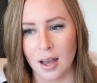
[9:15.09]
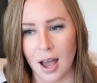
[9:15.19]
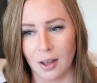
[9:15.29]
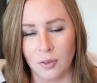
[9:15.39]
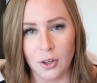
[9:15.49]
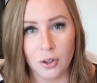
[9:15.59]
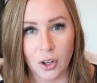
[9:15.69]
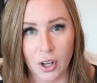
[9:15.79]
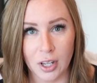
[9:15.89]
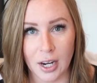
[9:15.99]
I feel
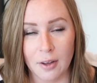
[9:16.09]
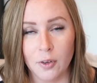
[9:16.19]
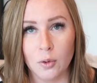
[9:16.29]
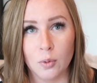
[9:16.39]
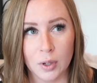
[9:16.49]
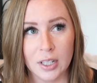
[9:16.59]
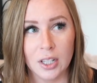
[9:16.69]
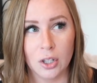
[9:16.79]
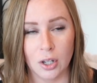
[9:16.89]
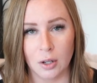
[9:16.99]
good. I feel
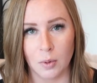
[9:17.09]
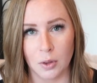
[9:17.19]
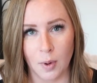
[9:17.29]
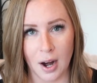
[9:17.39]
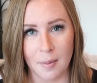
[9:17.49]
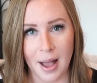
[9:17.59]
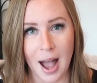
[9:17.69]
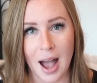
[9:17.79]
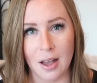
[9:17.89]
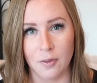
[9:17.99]
really good with where I'm
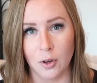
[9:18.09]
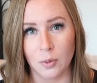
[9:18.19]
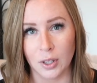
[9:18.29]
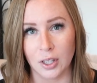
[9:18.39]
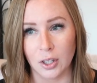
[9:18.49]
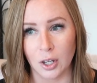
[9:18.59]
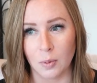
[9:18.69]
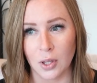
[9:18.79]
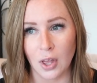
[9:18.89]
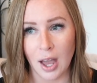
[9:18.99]
at. I feel really
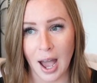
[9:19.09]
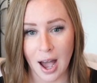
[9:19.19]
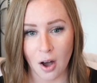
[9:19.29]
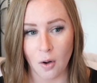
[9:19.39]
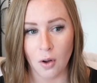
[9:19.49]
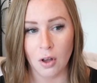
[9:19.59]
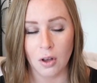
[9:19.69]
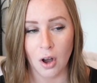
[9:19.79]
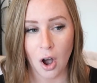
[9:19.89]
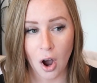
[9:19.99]
good with how
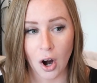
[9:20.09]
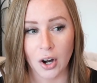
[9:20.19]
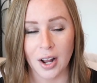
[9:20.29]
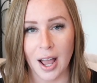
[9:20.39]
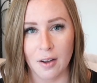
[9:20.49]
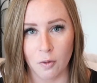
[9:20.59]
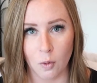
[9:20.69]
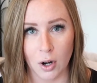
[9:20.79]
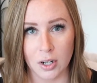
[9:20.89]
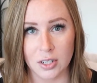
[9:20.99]
hard I have
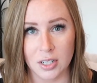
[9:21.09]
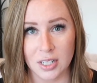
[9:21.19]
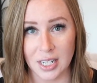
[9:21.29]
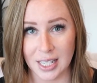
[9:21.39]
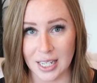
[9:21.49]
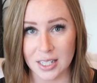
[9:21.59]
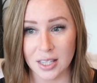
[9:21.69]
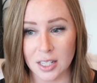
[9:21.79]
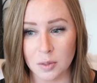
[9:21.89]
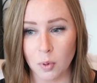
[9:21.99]
worked to get to
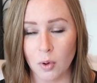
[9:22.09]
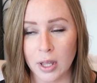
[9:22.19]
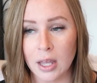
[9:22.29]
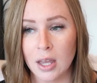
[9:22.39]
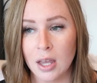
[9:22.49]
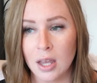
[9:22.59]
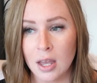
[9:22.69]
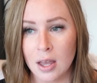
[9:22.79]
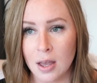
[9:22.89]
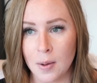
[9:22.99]
this point,
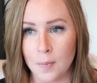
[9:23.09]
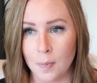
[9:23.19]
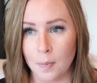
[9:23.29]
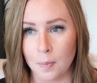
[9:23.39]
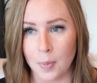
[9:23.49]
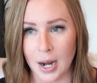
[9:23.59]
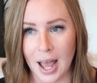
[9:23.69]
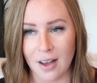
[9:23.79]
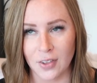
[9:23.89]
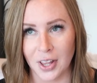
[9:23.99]
but I
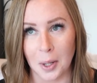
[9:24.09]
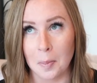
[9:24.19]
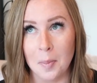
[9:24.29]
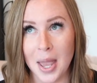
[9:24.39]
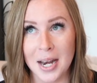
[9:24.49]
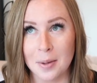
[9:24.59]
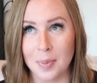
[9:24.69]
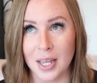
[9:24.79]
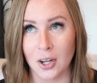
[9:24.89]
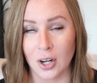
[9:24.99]
haven't like made it
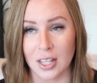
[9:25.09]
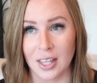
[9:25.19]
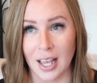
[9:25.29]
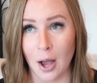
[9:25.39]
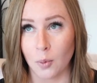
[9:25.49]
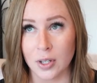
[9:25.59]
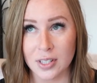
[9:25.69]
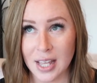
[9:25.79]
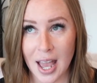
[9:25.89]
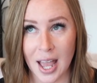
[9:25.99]
big or anything. I will
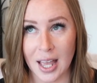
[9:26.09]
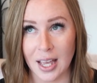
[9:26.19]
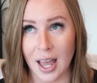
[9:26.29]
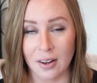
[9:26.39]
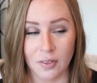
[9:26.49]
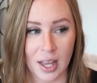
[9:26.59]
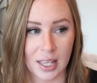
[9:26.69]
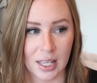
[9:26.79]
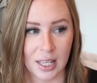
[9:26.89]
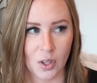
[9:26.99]
say, kind of
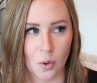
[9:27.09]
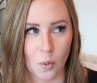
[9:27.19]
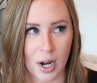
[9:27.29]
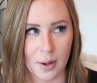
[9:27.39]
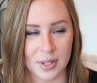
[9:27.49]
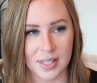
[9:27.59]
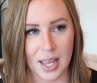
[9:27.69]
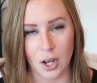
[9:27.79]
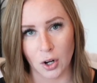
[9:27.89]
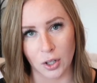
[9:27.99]
like what I was
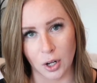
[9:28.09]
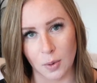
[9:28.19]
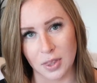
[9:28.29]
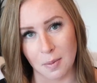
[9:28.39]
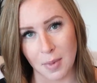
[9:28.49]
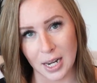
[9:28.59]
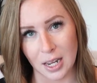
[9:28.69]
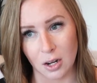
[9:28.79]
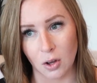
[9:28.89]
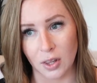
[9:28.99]
saying earlier with the
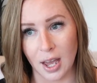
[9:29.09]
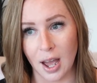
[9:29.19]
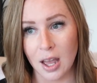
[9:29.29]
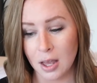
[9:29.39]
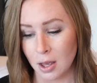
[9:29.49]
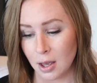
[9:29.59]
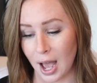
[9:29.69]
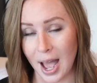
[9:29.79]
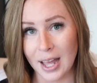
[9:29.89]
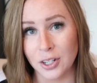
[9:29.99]
money and all that,
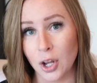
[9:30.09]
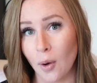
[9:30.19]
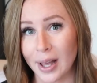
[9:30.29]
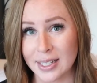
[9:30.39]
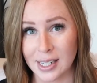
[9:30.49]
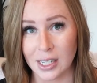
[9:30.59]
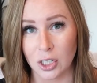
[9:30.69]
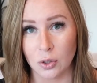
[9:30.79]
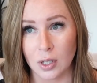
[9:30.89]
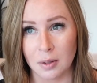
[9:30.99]
I had no idea
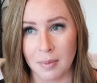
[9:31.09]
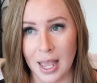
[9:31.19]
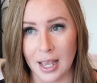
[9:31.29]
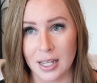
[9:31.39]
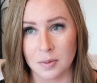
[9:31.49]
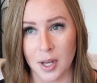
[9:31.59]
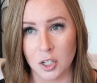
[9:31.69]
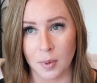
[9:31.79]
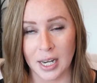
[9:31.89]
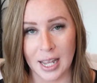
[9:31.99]
you could make as
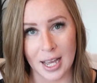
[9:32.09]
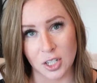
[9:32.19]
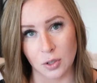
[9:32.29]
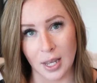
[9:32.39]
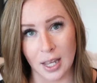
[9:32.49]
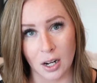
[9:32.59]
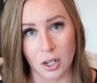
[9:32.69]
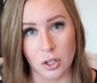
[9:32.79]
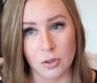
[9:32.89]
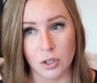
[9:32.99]
much money as you can
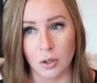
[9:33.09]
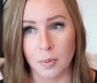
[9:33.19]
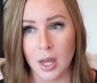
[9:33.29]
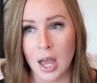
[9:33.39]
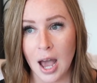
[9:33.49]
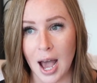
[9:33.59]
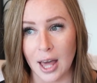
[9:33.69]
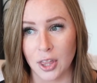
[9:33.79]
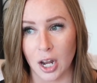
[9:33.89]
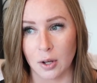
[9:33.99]
on YouTube.
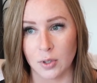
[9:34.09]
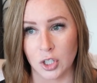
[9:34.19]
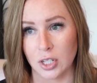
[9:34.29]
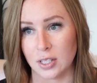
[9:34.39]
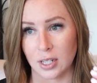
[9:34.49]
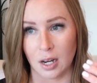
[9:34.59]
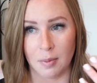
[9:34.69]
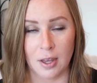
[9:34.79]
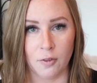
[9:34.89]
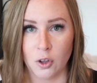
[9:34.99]
I thought it was just gonna
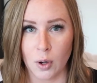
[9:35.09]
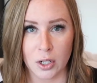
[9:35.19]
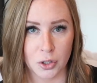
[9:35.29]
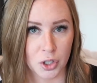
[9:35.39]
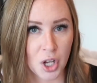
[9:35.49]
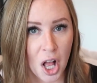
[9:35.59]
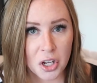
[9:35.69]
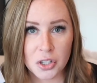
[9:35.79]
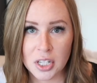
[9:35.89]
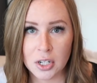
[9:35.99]
be a few
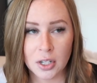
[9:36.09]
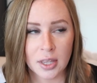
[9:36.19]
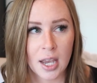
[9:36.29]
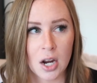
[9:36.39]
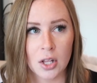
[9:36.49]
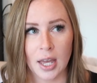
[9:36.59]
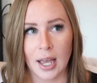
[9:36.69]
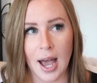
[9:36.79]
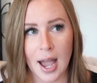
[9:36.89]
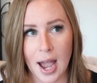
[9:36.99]
$100s here and there.
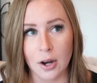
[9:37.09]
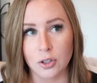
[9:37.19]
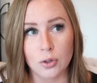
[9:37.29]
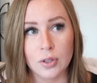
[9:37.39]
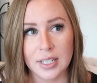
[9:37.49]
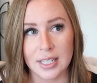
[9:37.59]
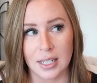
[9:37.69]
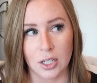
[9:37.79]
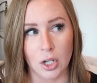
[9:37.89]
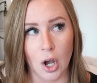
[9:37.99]
Like I truly
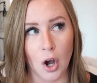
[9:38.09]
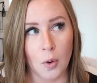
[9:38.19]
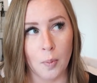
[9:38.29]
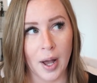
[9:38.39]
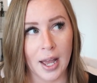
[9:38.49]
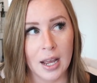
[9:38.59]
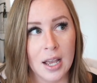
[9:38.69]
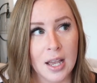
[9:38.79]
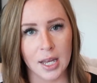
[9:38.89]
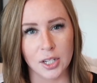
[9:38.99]
didn't know, but
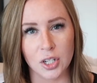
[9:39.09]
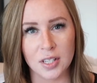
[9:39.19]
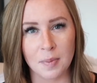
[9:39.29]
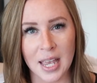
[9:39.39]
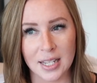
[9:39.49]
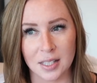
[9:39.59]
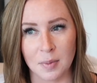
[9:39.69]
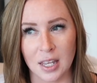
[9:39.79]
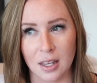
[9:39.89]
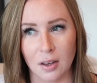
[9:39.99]
it just makes
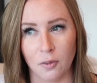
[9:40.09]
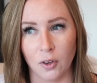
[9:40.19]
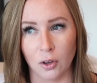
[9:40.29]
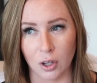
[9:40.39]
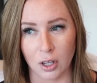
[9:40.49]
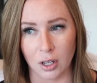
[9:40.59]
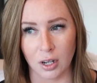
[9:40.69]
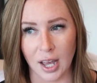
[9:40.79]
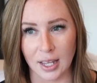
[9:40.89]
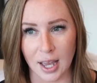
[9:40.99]
me feel
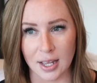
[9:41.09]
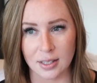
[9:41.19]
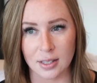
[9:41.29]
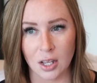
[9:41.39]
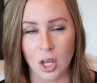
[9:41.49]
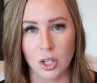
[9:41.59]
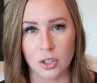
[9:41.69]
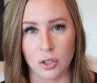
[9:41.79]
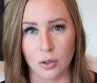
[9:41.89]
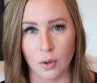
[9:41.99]
good, I guess,
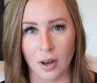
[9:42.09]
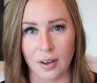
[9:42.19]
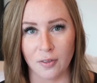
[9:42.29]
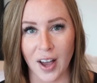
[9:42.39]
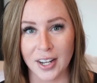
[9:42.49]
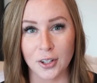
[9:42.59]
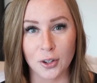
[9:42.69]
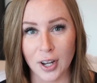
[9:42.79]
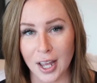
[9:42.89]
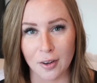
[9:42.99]
to find a
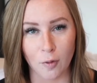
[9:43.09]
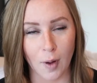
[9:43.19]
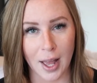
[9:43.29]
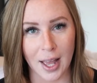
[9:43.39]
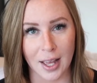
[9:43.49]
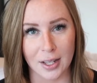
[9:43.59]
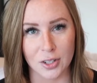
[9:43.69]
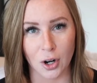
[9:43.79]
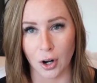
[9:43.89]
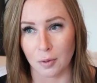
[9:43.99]
creative way
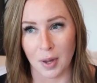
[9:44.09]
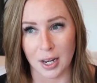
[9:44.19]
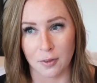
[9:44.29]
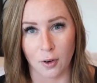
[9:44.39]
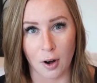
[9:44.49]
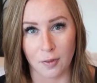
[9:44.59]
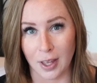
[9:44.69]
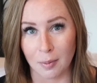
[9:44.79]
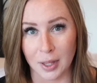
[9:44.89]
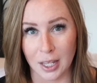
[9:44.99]
to earn money for our
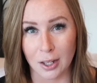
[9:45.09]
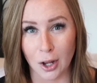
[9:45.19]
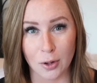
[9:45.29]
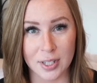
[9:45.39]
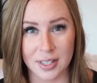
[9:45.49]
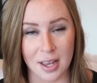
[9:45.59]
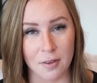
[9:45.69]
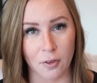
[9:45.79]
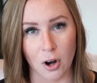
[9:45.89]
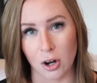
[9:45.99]
family, you know, to
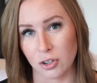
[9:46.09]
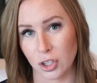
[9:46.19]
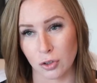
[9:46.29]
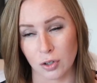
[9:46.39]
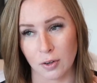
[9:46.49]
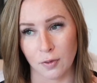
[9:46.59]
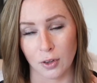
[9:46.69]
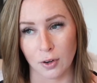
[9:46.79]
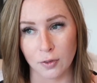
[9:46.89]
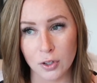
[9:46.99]
save for our children for
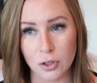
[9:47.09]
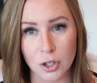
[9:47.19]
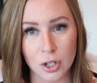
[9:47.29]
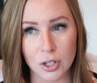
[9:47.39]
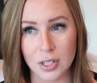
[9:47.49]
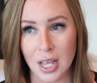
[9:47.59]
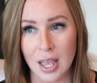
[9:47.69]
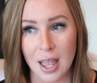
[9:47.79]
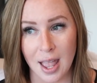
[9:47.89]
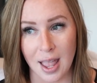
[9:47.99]
their futures
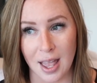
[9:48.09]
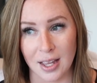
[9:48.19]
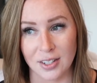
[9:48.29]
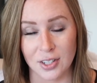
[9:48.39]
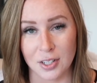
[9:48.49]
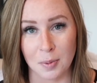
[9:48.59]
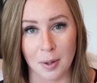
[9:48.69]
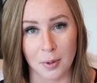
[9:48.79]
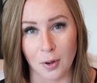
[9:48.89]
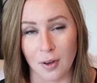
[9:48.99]
and to be
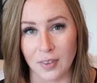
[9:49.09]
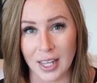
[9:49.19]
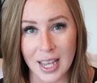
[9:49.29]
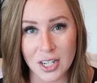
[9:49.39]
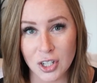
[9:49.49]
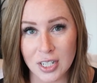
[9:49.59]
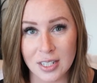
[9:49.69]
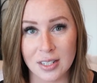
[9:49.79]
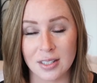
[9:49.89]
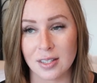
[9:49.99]
able to go on
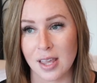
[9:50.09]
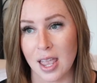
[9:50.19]
vacations.